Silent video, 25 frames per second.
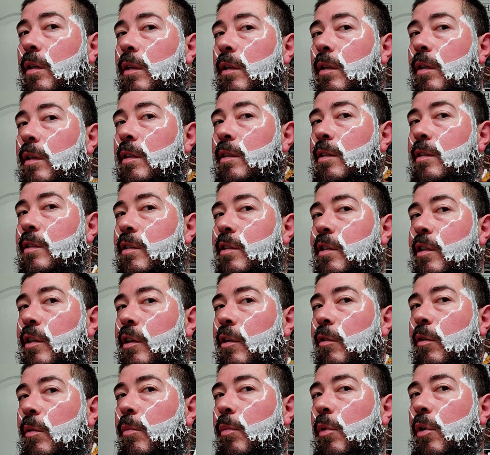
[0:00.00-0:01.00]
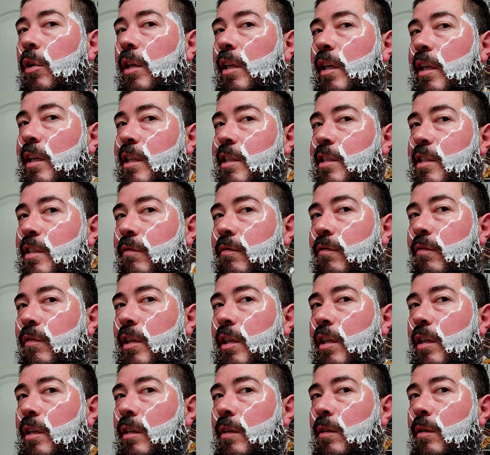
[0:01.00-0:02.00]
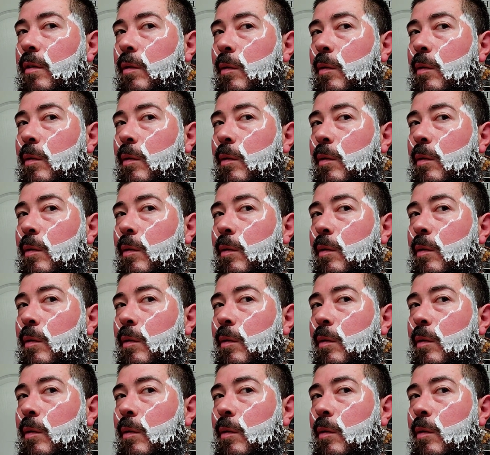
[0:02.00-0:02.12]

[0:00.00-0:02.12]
is, you know, a pretty easy feat.